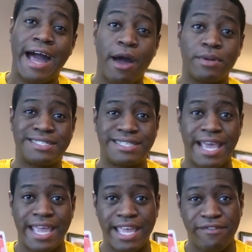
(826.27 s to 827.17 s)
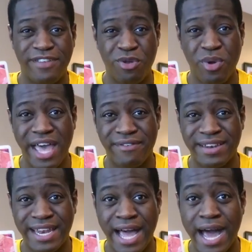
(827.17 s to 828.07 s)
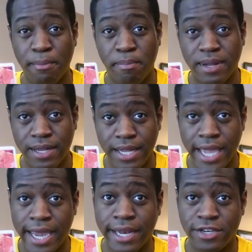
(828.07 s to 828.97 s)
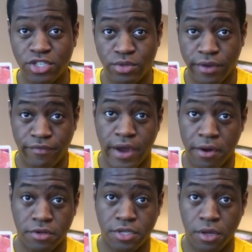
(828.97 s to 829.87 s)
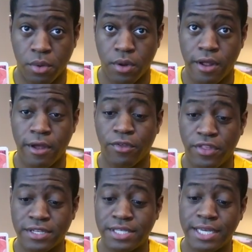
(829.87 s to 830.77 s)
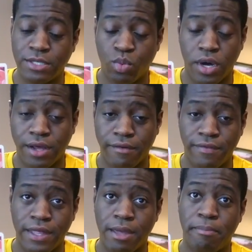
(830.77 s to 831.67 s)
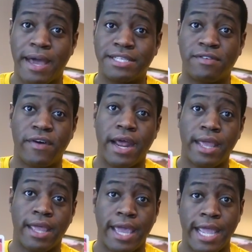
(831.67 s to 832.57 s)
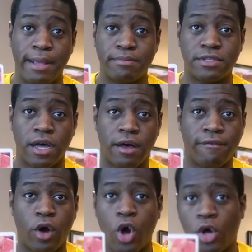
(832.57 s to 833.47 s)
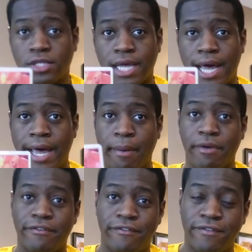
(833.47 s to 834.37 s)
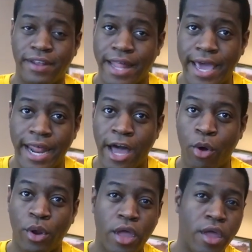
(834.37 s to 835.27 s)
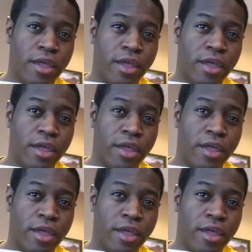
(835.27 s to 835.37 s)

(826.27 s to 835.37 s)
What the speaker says: I would say if you have not played Street Fighter 2, this is one of the best fighting games of all time, flat out.